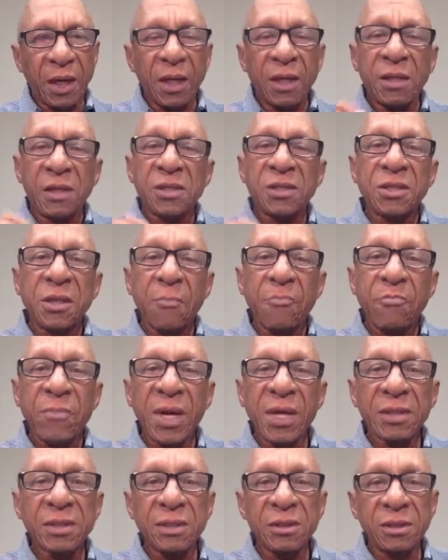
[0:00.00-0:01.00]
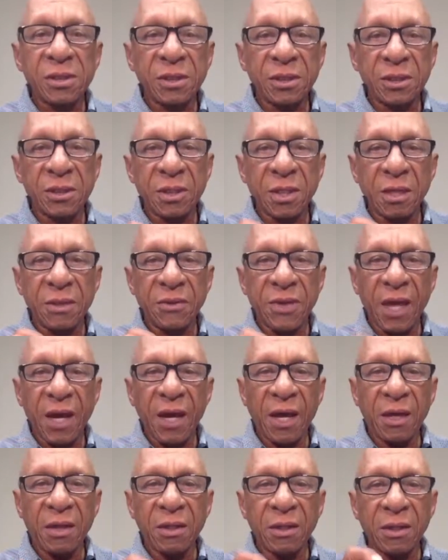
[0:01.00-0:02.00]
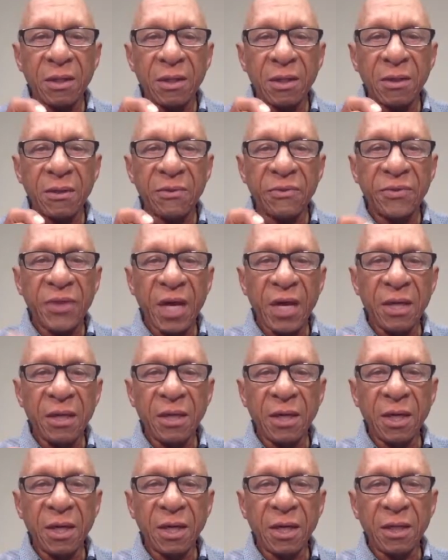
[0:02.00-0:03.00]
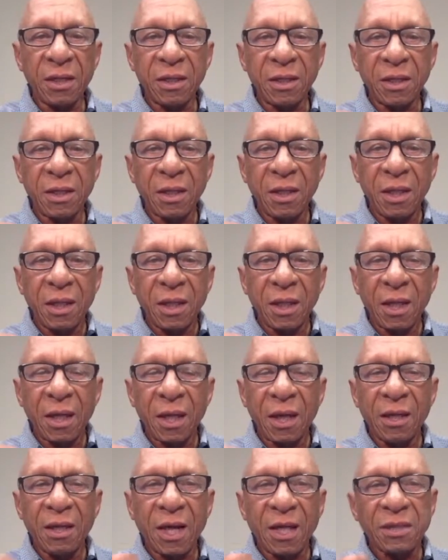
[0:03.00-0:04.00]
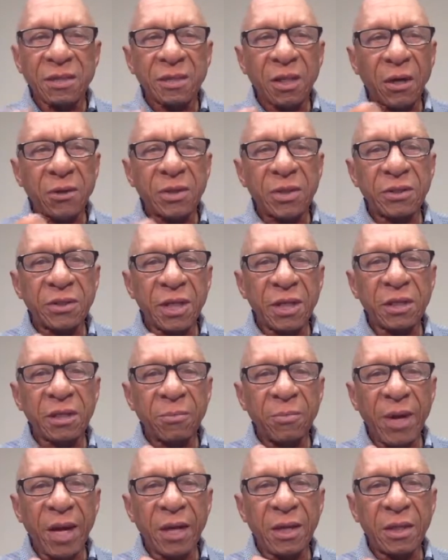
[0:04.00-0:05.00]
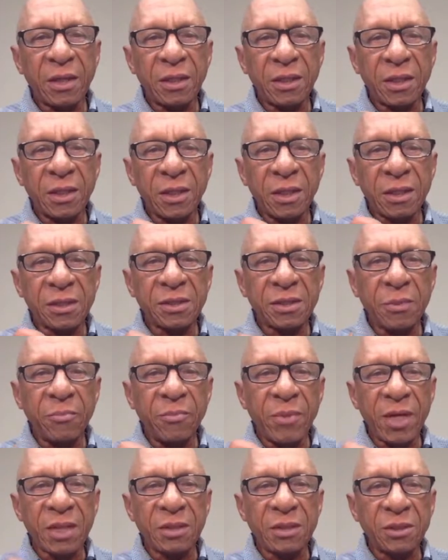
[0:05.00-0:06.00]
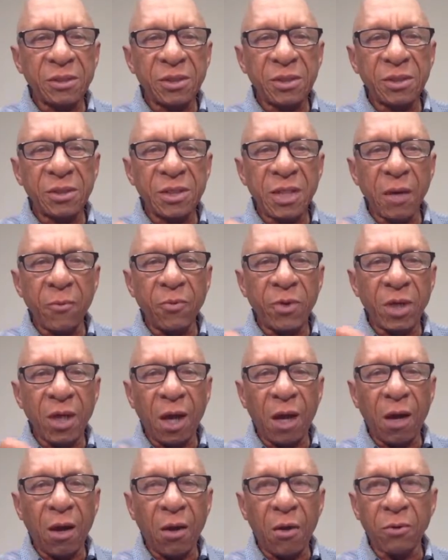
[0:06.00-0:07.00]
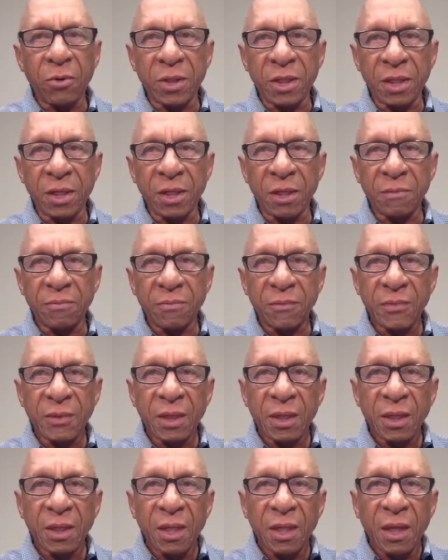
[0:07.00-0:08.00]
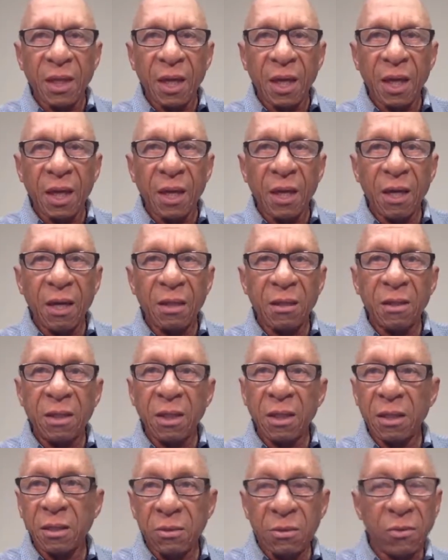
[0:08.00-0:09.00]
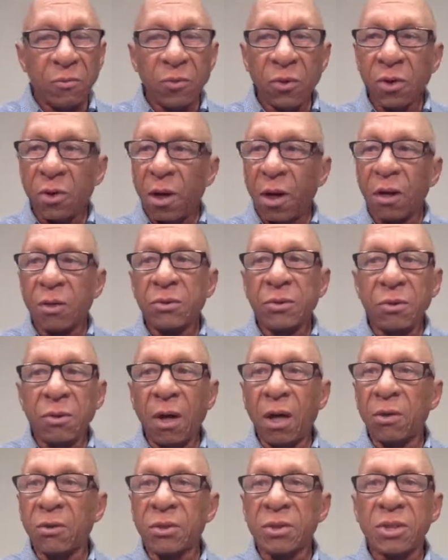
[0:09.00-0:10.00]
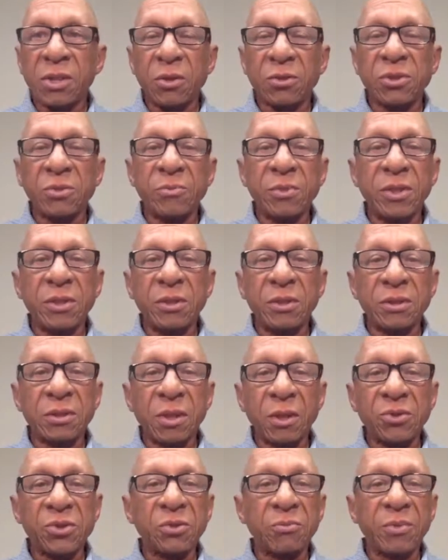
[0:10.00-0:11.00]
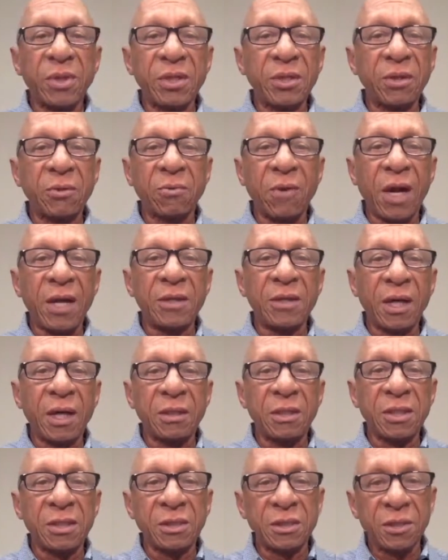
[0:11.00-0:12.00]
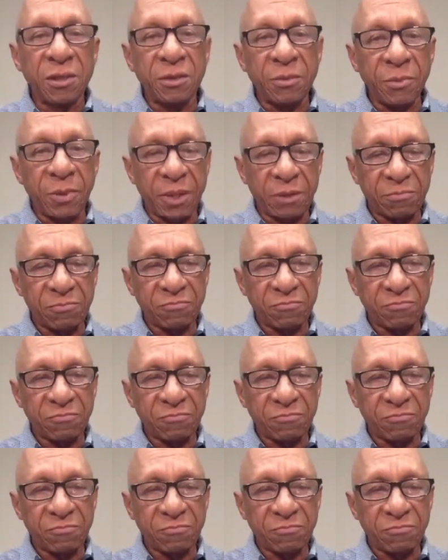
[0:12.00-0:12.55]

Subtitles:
And it's the messages that they get. And I started thinking about it. It's the messages that we all get. And you all on social media right now listening to me.